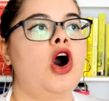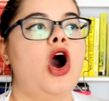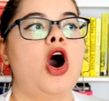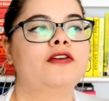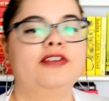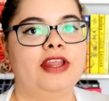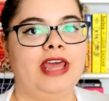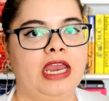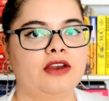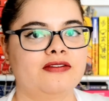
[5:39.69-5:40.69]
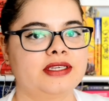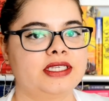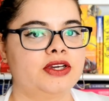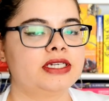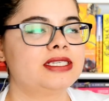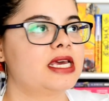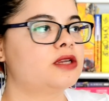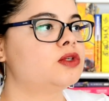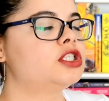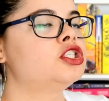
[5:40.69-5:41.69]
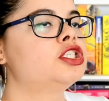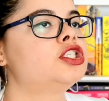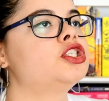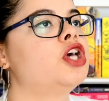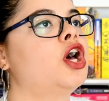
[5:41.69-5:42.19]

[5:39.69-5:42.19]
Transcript: after the end of the series, and it was so